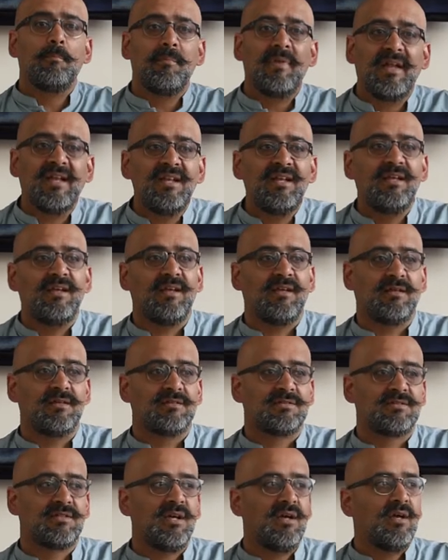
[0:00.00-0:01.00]
many
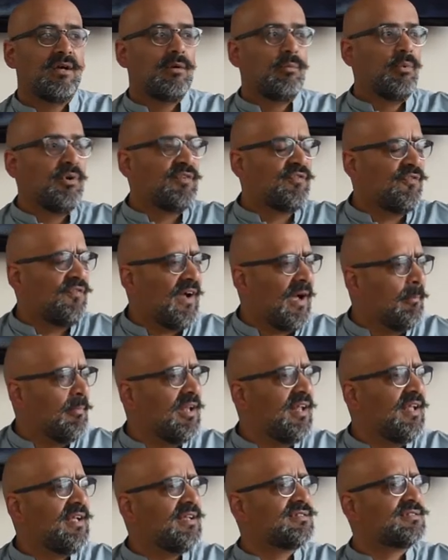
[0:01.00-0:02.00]
years with
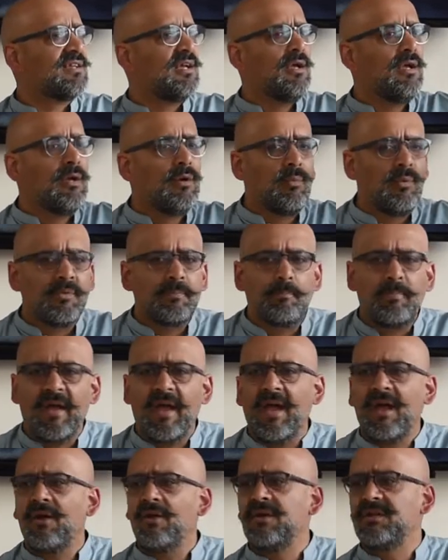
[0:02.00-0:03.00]
families, with
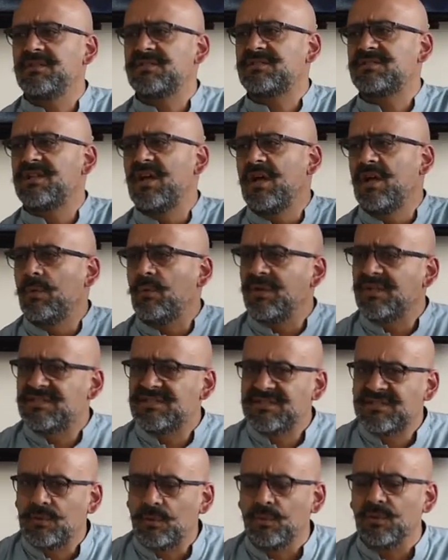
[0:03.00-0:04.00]
parents, with
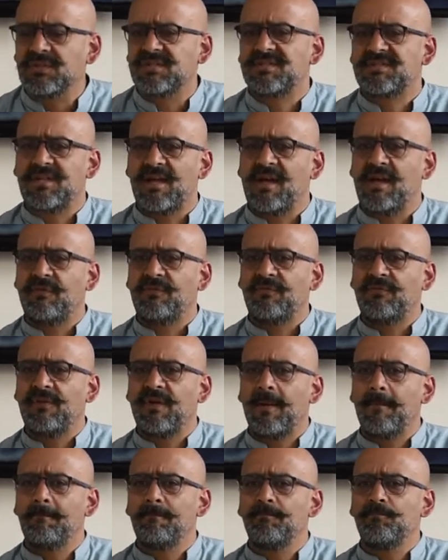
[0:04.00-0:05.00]
school staff,
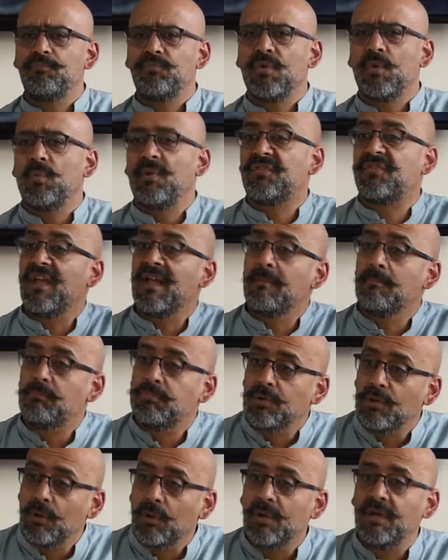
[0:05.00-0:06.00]
with
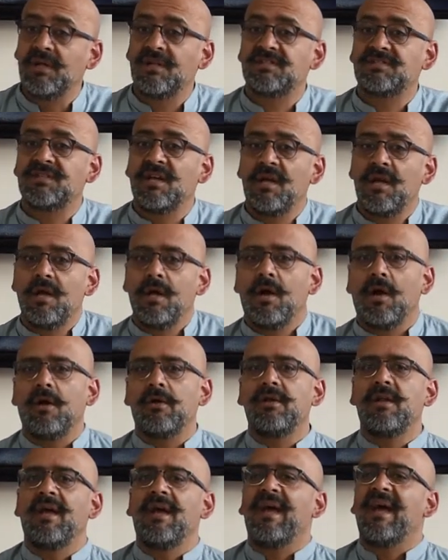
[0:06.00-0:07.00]
employers
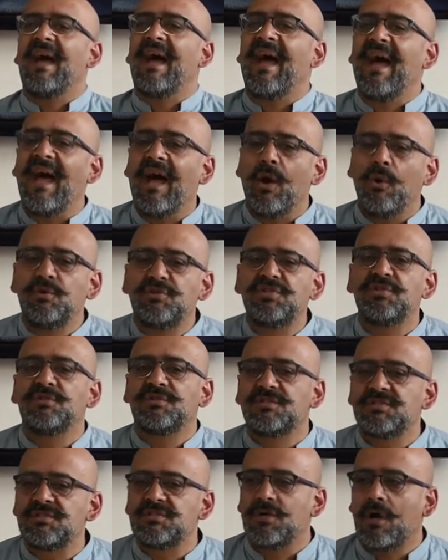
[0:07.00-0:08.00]
on how to
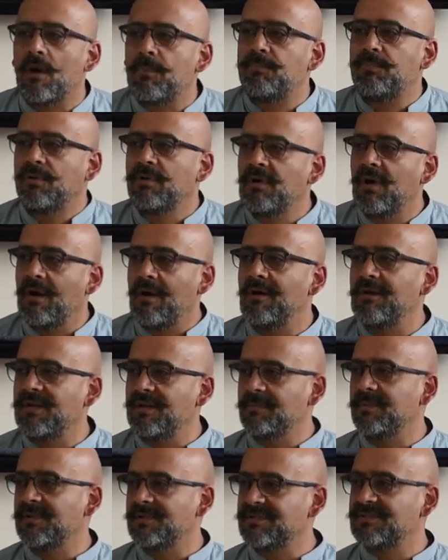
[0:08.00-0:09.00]
stop
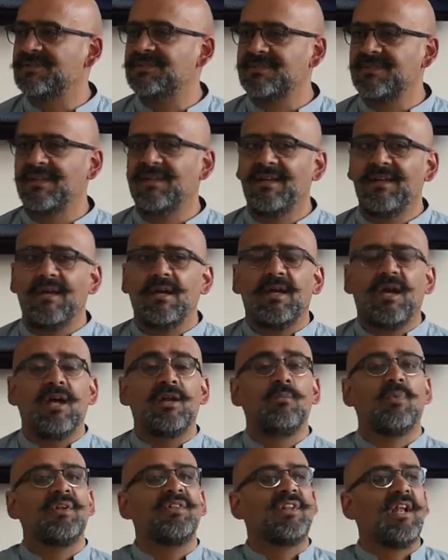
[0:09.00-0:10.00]
arguments.
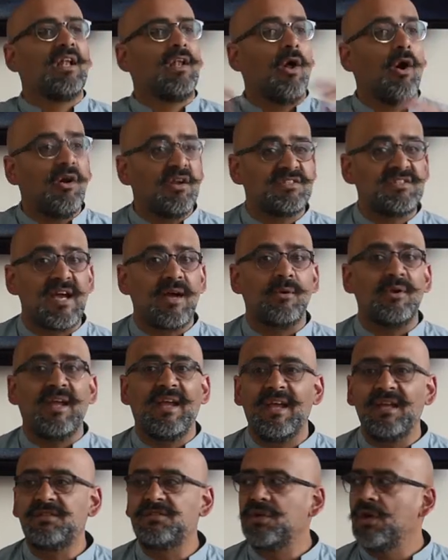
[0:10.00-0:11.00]
And when the lockdown
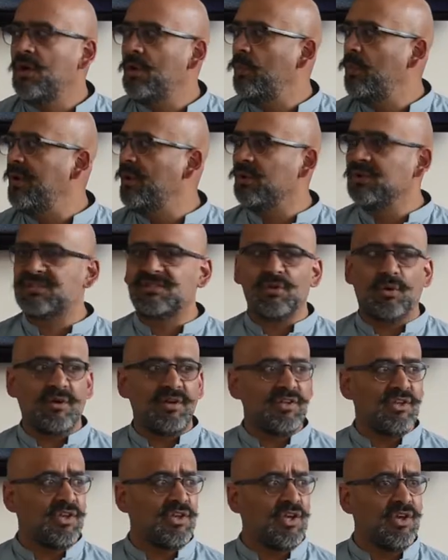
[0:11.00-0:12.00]
hit, we all saw
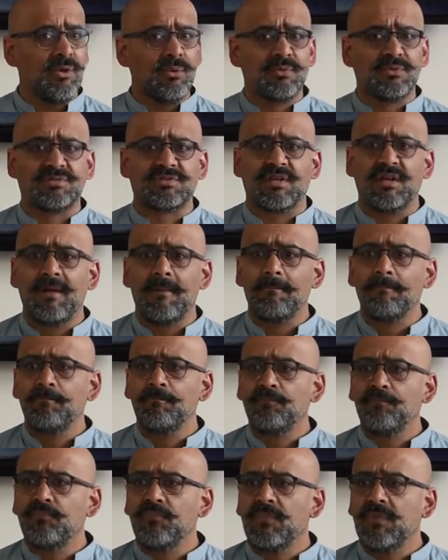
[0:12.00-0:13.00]
in the news,
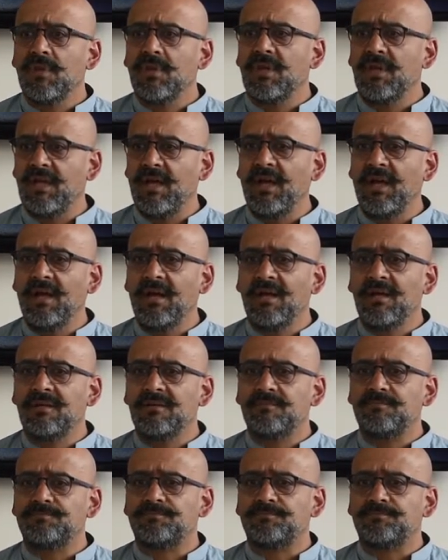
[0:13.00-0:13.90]
yeah?